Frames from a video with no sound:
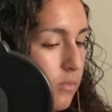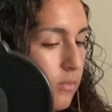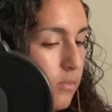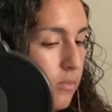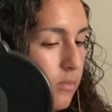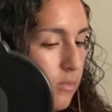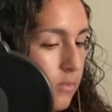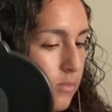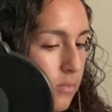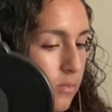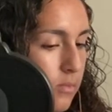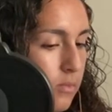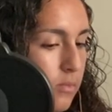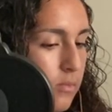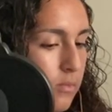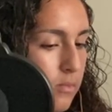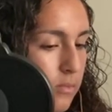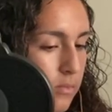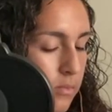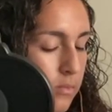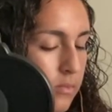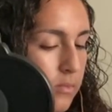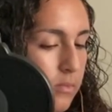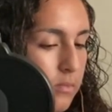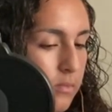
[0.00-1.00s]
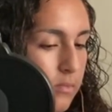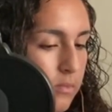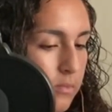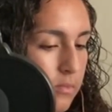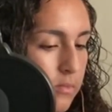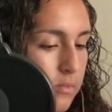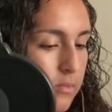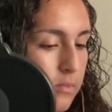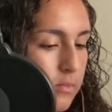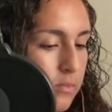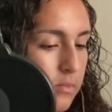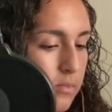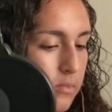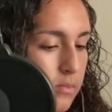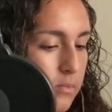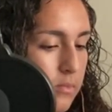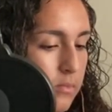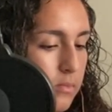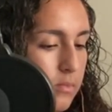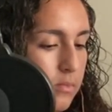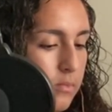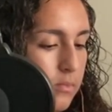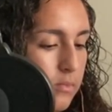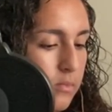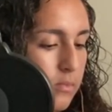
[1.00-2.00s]

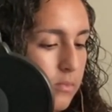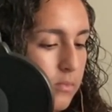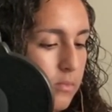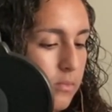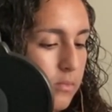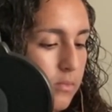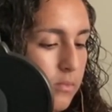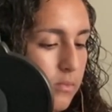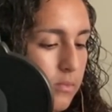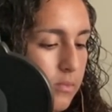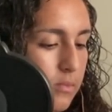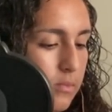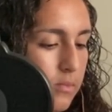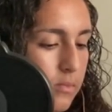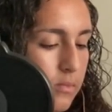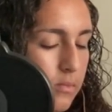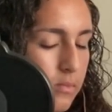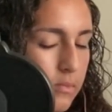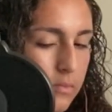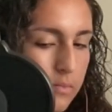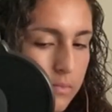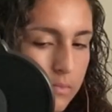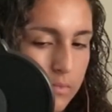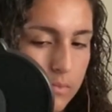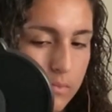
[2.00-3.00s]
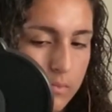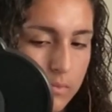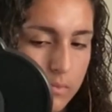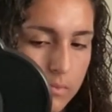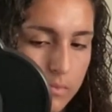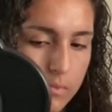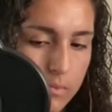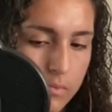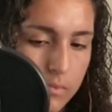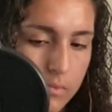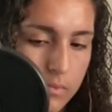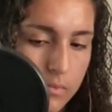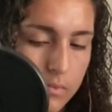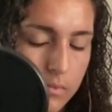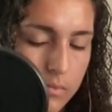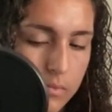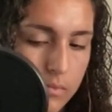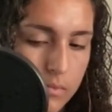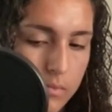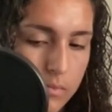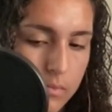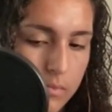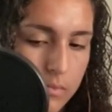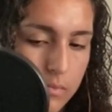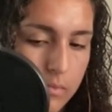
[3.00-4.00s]

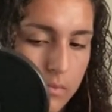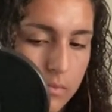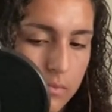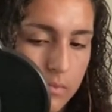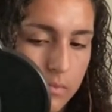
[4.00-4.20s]
(not speaking)